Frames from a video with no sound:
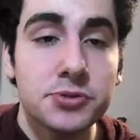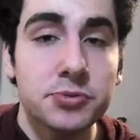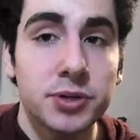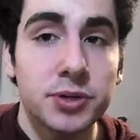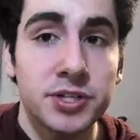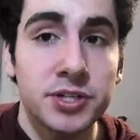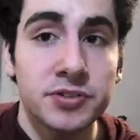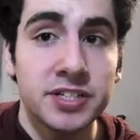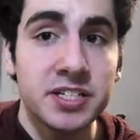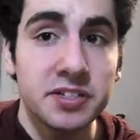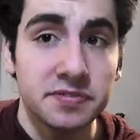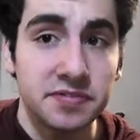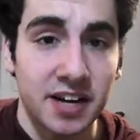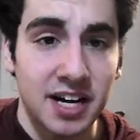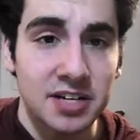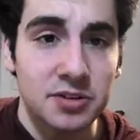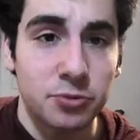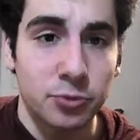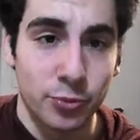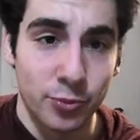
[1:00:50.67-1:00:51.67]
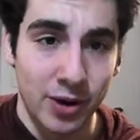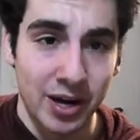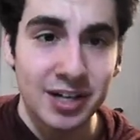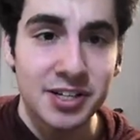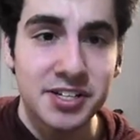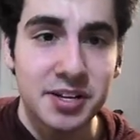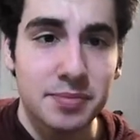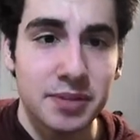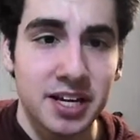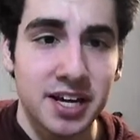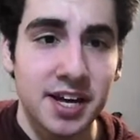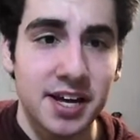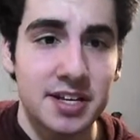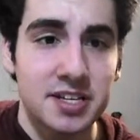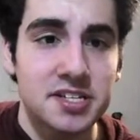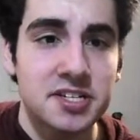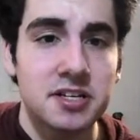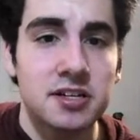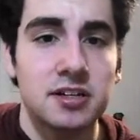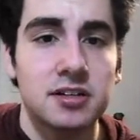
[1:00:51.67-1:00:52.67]
when you need to find where something
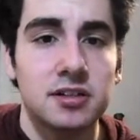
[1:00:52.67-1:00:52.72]
is.